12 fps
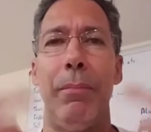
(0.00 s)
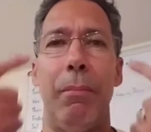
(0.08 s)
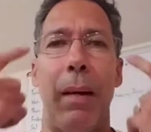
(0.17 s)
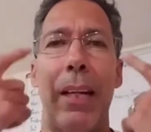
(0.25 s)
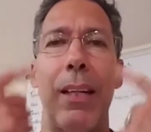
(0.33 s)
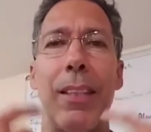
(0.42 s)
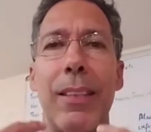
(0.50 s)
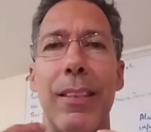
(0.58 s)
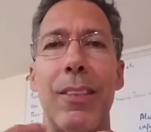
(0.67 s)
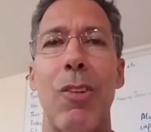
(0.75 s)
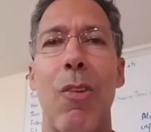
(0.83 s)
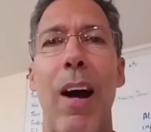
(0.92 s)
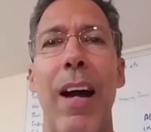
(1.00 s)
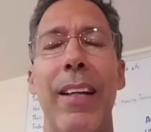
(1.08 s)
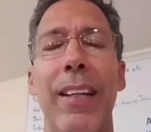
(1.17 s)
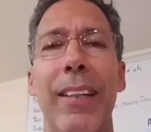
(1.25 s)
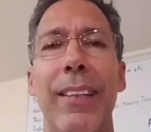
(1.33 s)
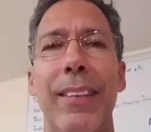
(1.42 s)
my cousins
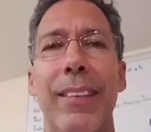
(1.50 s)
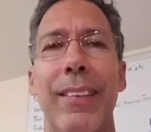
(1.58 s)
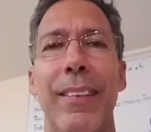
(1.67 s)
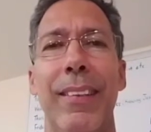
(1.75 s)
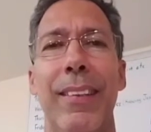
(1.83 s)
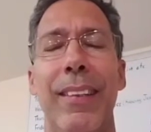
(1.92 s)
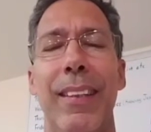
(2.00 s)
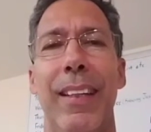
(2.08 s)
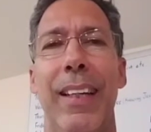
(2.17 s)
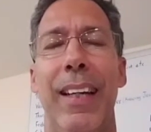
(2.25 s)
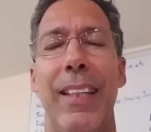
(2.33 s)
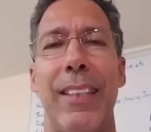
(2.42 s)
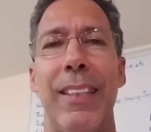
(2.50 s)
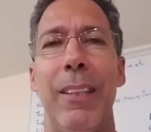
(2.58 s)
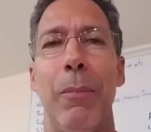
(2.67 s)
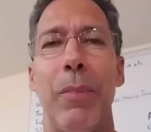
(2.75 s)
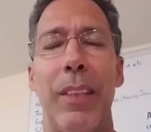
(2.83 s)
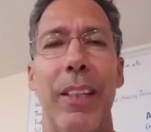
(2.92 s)
crying, and I see
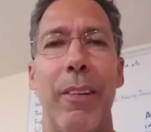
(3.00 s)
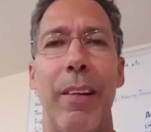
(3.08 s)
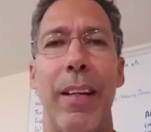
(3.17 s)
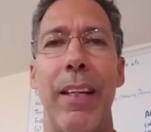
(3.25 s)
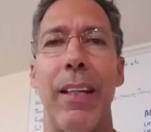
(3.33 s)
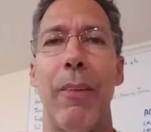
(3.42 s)
them tearing,